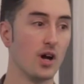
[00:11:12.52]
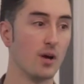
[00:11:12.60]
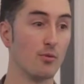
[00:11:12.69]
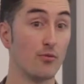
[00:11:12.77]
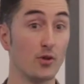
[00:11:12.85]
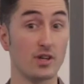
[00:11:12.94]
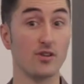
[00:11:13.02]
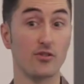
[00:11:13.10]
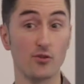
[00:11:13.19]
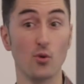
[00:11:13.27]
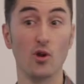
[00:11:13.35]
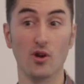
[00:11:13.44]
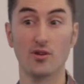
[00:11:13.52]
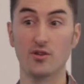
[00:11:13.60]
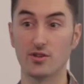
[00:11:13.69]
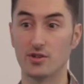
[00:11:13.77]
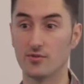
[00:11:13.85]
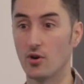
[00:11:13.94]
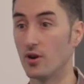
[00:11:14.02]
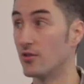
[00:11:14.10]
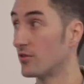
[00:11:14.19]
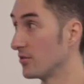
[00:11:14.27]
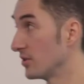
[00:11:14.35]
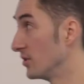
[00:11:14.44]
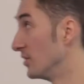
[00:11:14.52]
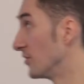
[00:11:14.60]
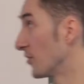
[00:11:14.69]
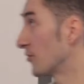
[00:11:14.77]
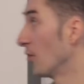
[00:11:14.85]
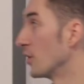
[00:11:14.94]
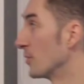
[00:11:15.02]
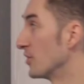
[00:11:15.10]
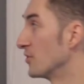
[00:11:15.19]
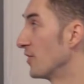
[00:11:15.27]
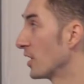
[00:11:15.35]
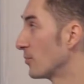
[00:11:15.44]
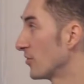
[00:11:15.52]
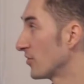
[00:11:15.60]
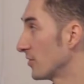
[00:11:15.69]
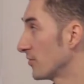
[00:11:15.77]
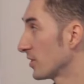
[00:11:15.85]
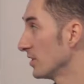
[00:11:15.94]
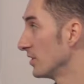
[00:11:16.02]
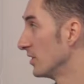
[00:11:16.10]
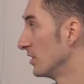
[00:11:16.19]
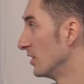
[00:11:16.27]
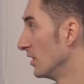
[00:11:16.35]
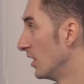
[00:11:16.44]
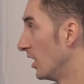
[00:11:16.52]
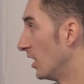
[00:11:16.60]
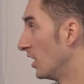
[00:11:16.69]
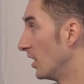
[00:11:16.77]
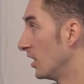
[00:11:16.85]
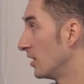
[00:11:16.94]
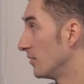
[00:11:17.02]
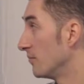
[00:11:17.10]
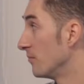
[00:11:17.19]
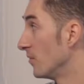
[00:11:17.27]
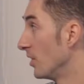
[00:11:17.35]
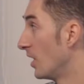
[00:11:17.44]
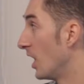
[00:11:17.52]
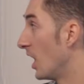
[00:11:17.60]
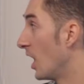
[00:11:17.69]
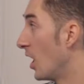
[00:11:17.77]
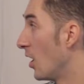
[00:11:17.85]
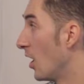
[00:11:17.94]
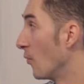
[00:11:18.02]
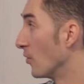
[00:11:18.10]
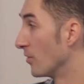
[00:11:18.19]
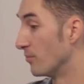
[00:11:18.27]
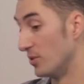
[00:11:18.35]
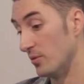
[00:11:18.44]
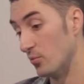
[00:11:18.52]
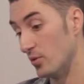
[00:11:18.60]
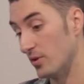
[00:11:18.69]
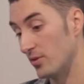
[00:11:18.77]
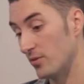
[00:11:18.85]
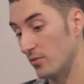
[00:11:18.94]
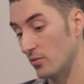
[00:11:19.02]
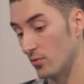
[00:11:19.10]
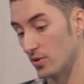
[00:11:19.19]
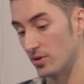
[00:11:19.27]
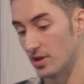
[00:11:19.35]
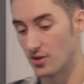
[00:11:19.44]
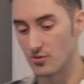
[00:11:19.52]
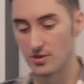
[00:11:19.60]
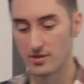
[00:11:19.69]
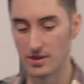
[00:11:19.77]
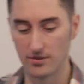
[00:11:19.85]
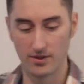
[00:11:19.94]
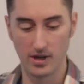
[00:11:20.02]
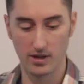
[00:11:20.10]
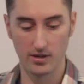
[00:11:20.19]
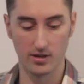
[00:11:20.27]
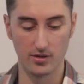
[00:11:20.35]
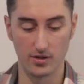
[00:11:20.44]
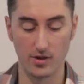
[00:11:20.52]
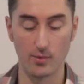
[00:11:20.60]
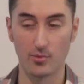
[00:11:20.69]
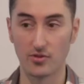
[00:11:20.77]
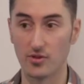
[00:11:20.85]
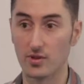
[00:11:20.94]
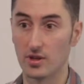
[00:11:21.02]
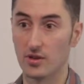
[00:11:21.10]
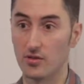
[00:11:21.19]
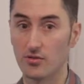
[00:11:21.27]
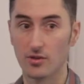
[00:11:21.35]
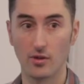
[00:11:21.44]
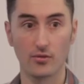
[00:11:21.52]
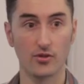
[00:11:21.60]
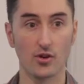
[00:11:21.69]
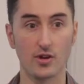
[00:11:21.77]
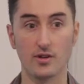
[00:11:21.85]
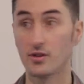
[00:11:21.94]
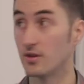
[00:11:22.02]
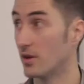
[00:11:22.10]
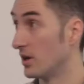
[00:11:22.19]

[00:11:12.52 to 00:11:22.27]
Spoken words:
before you can install it on another device, you need to sign it with a developer certificate. But with Android, that developer certificate is self-signed,